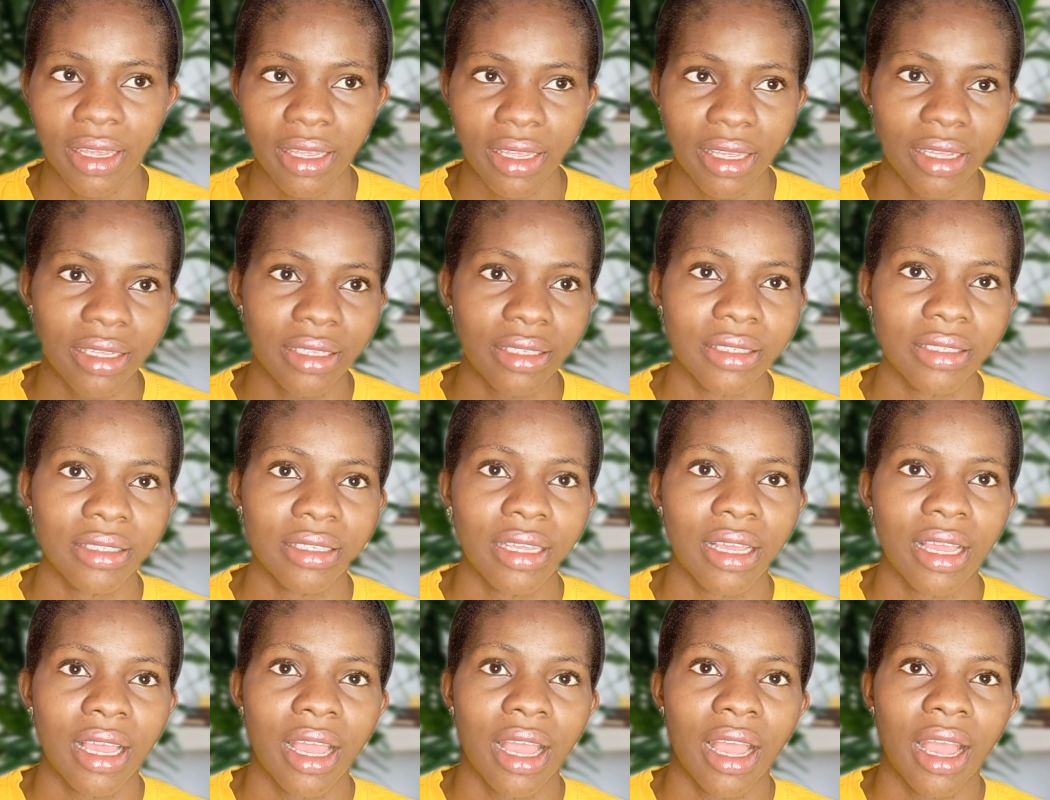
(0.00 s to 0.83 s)
Yes,
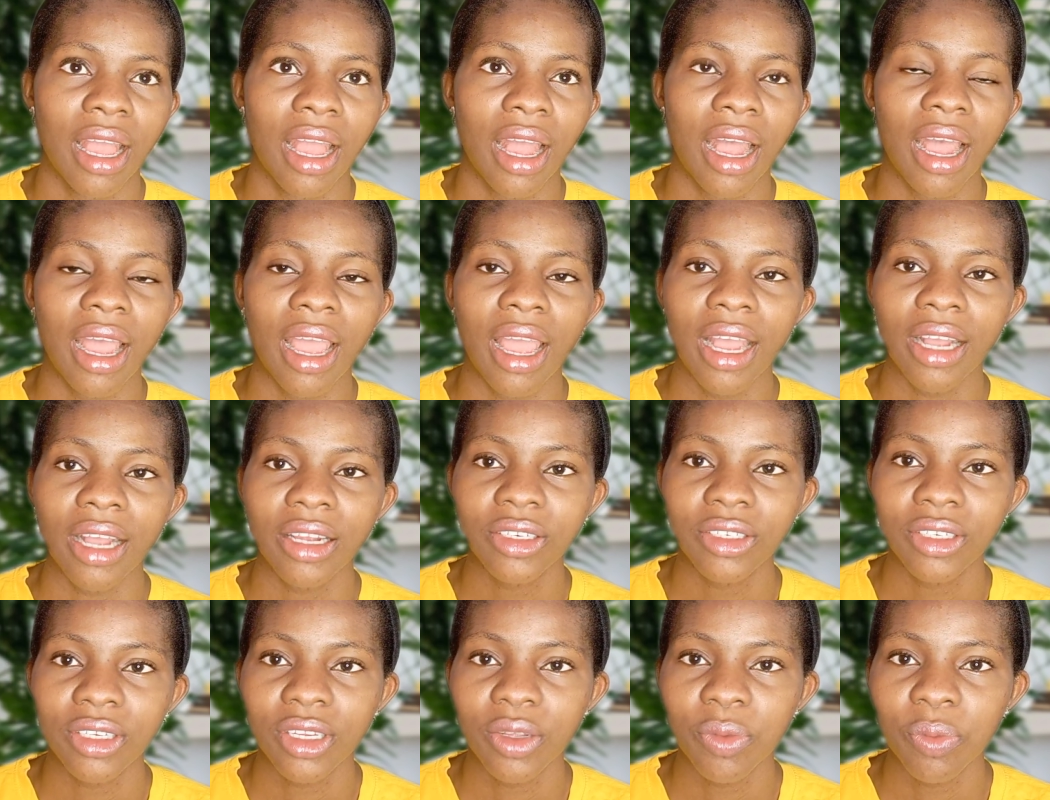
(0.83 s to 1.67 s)
I
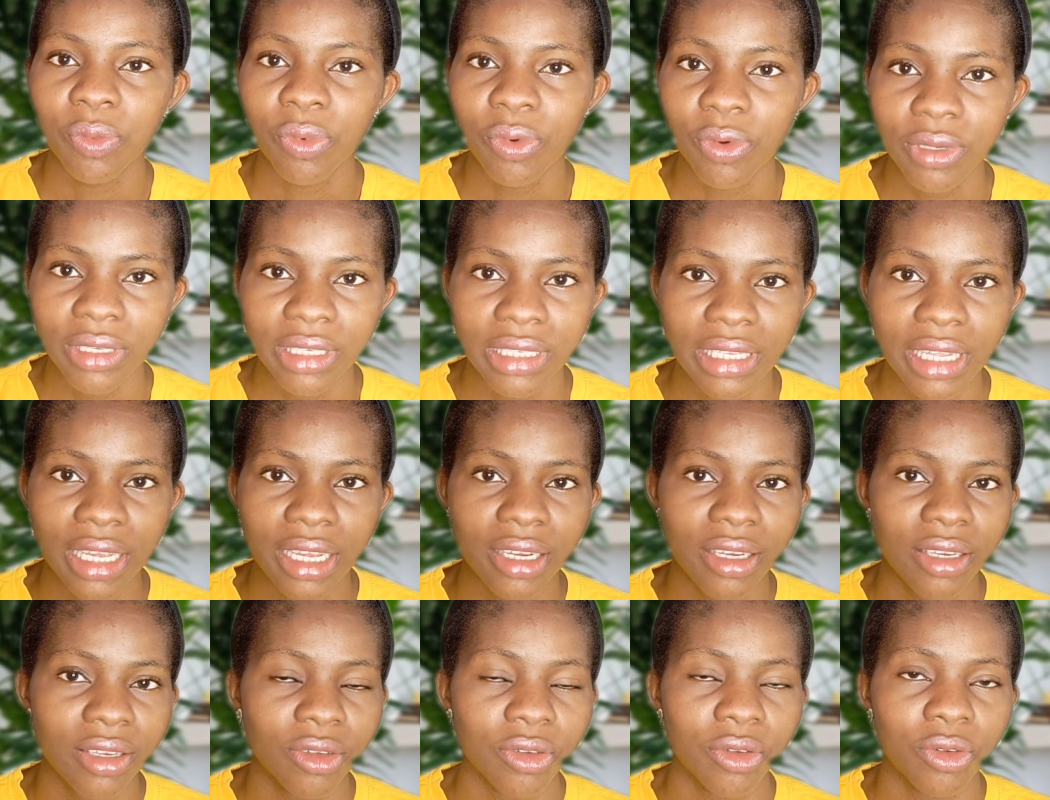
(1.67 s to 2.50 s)
actually
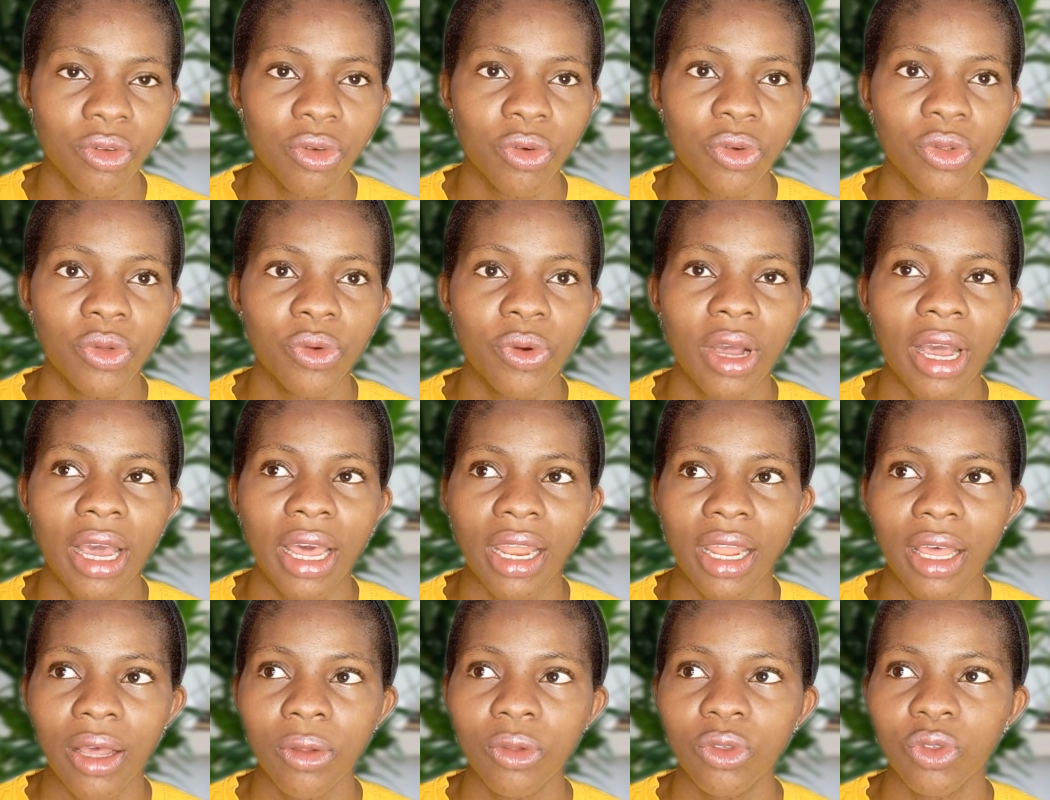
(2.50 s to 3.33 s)
posted, you know, you are
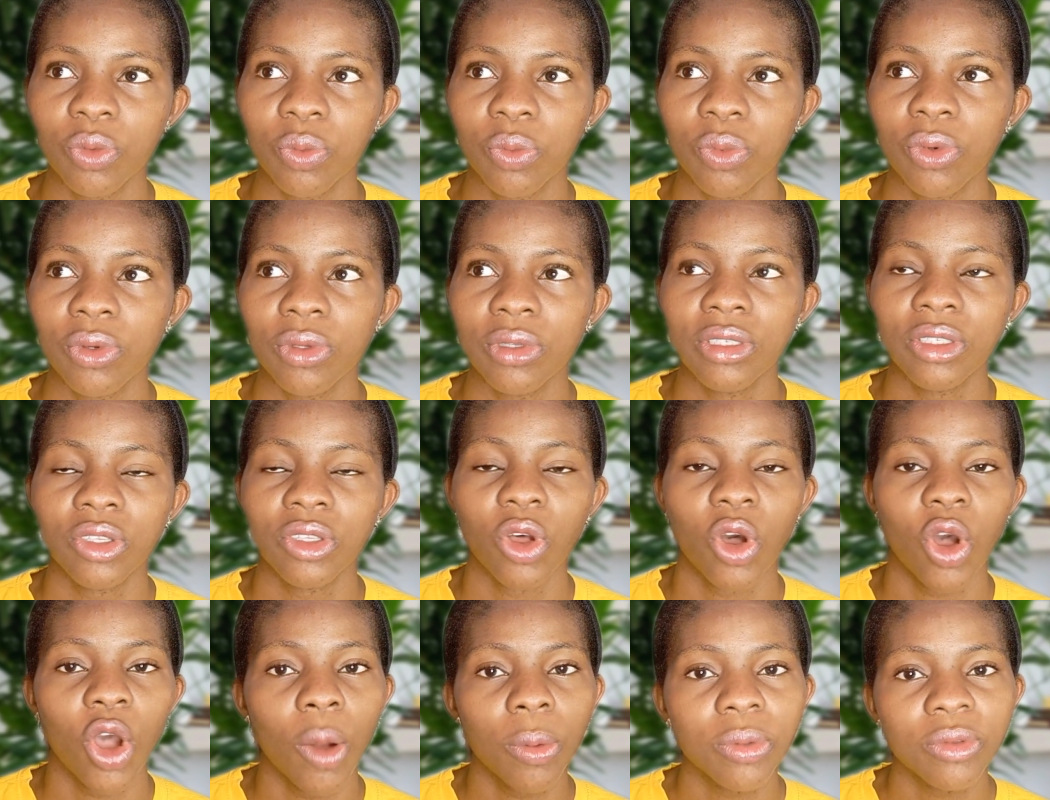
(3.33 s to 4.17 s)
allowed to post
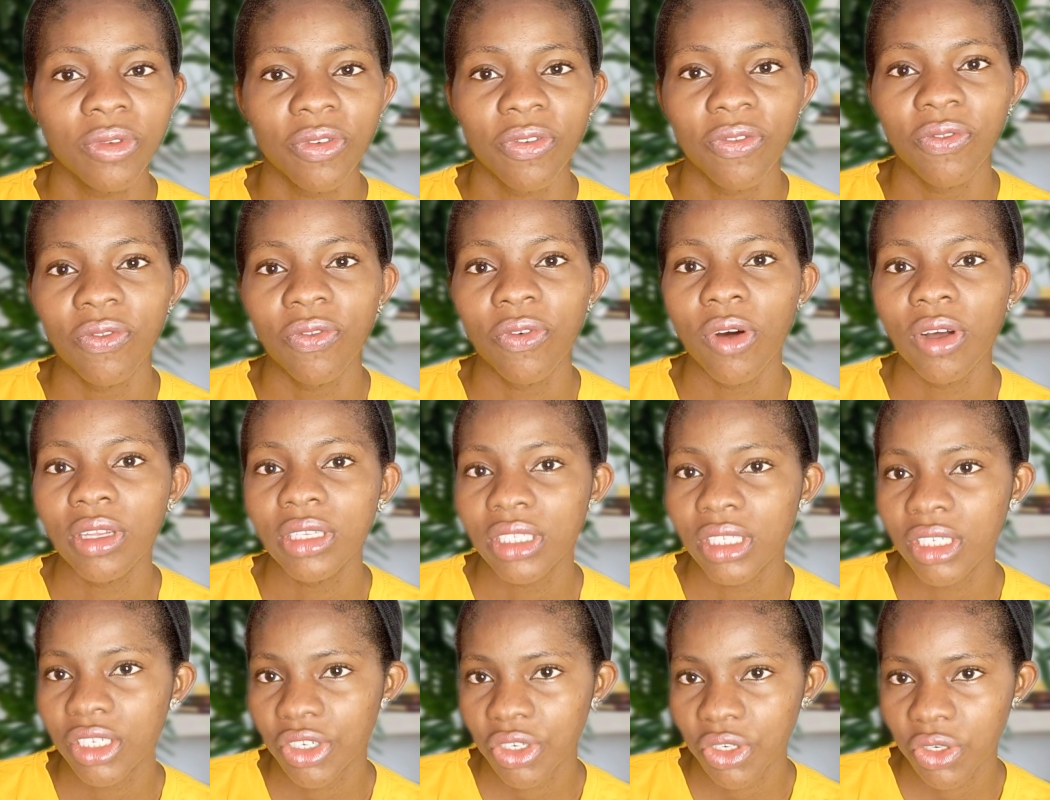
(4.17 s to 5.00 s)
up to
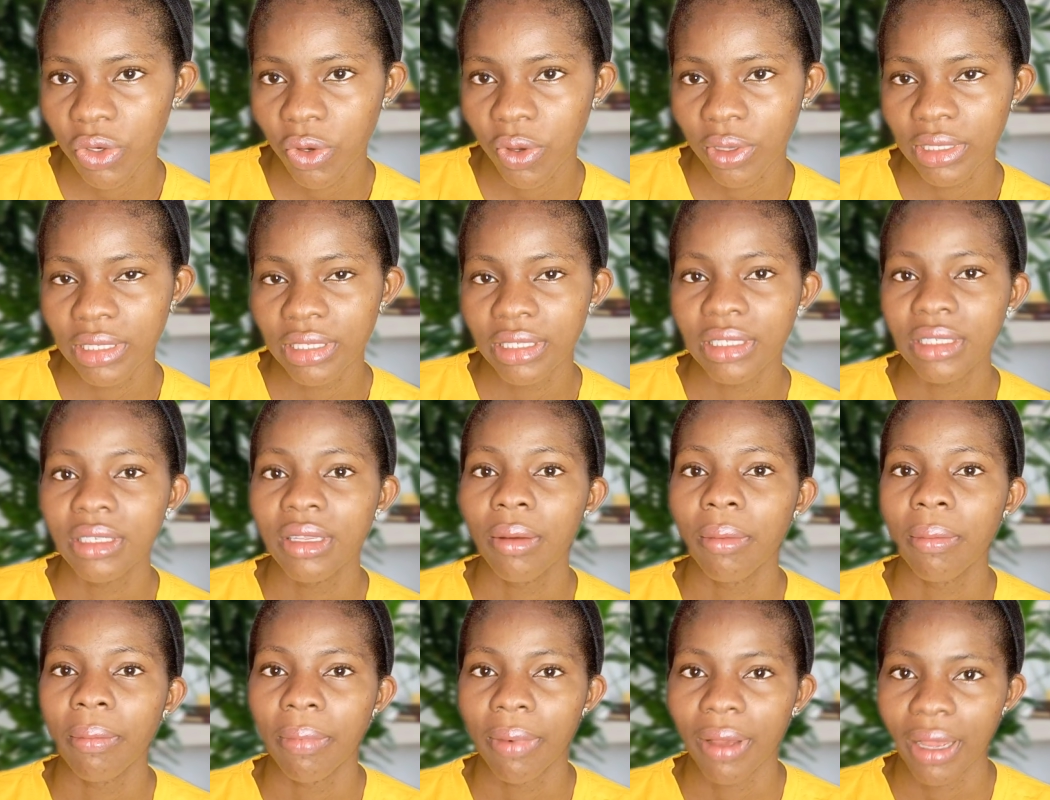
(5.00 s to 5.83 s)
40 shorts
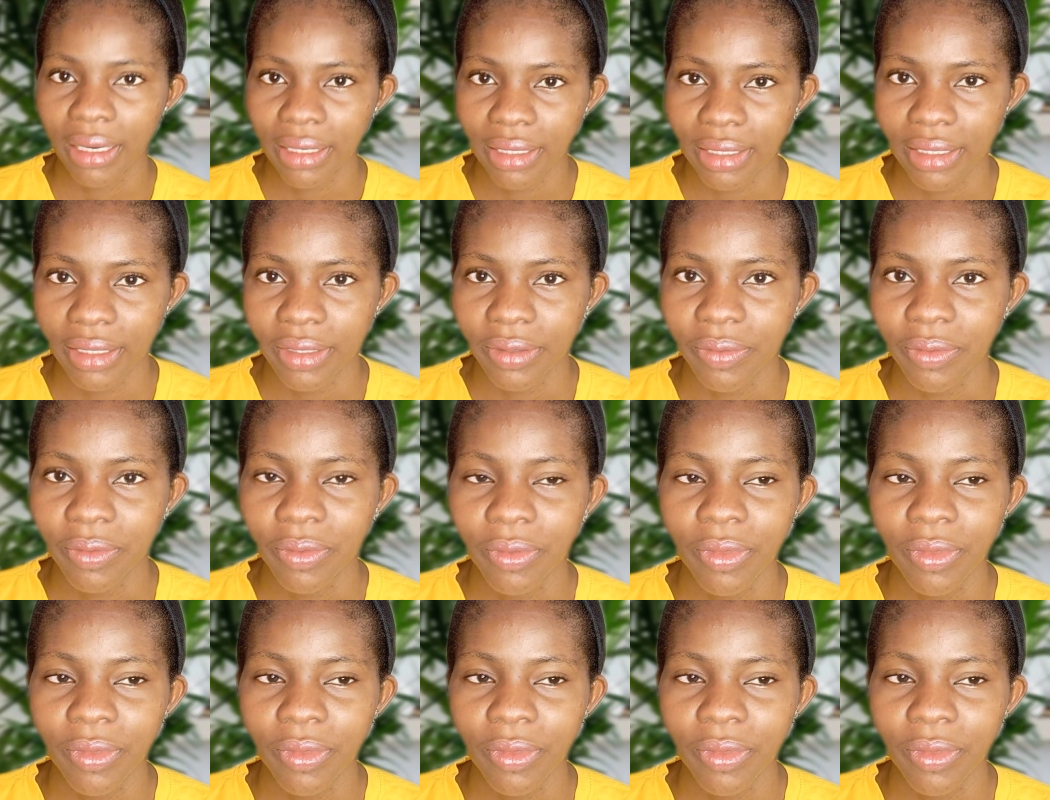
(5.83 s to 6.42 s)
per day.